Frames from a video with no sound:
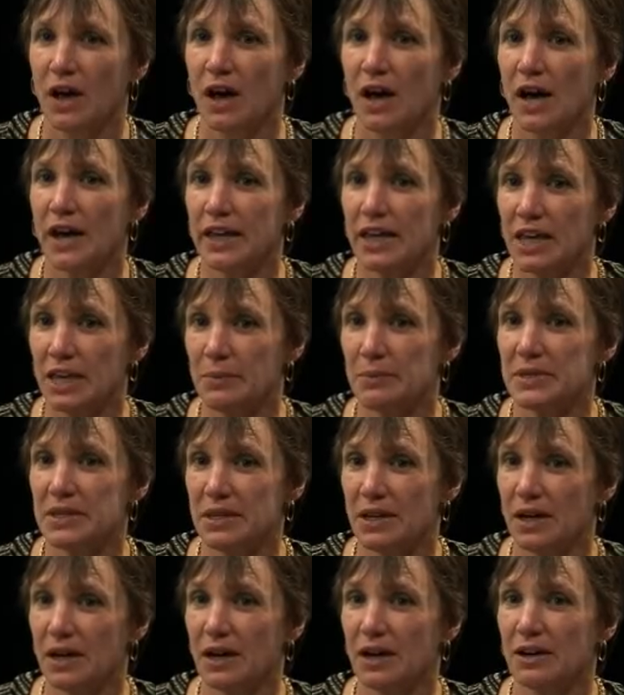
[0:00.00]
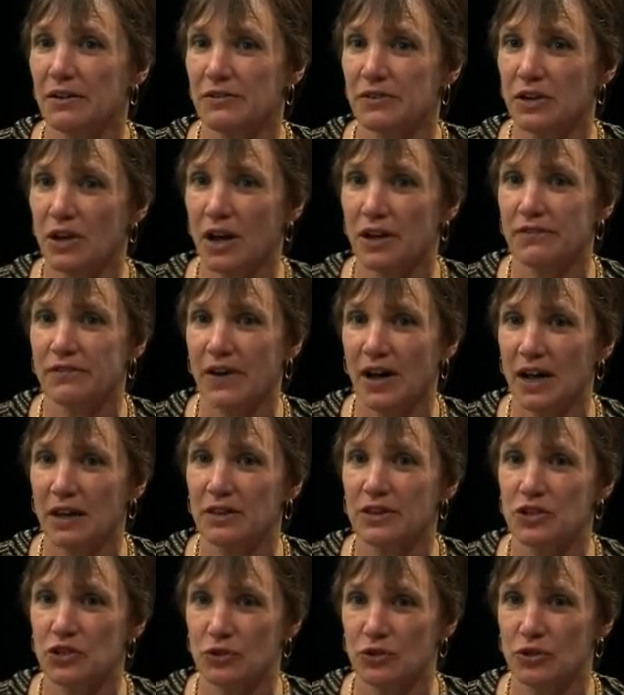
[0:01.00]
ahimsa, of
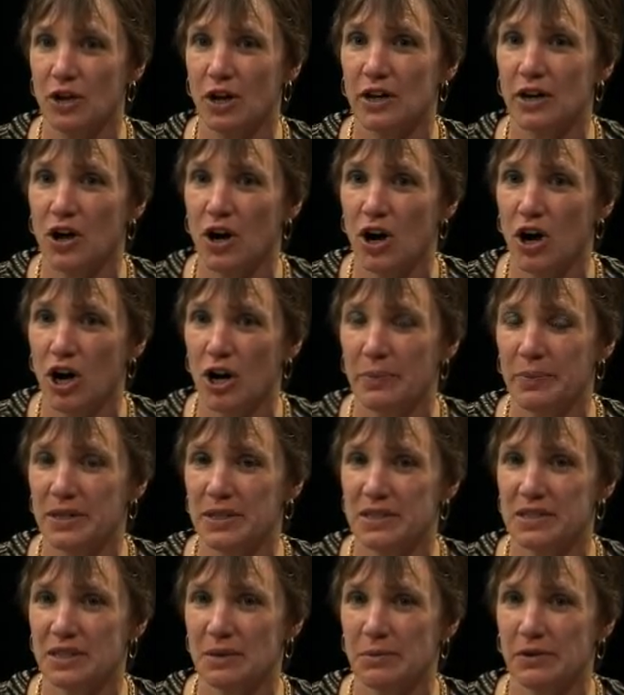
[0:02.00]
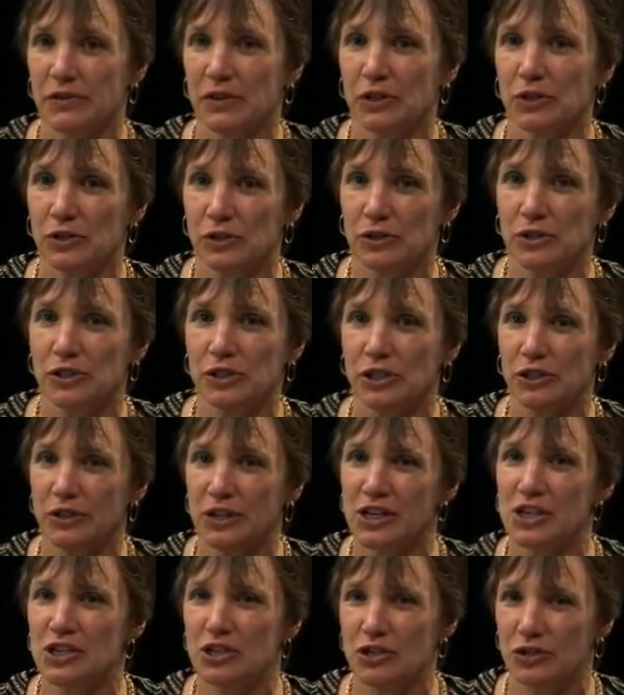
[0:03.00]
nonviolence or non-harm in some of the earlier
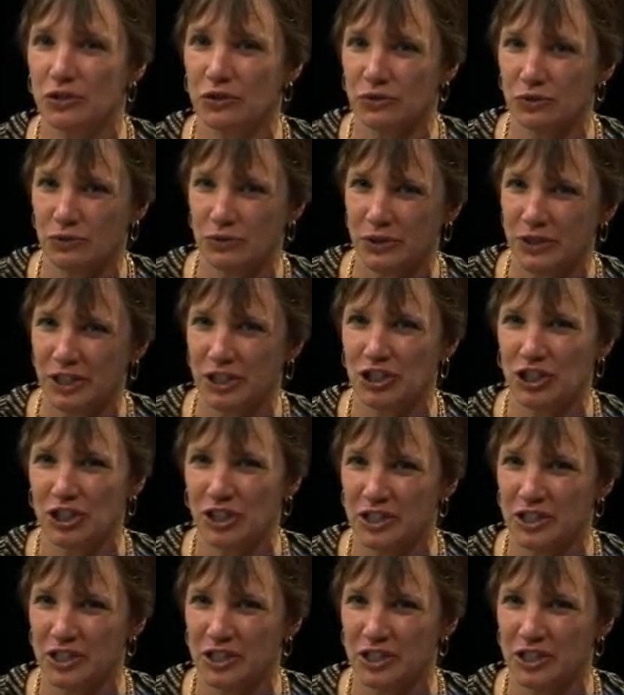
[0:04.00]
Eastern religions,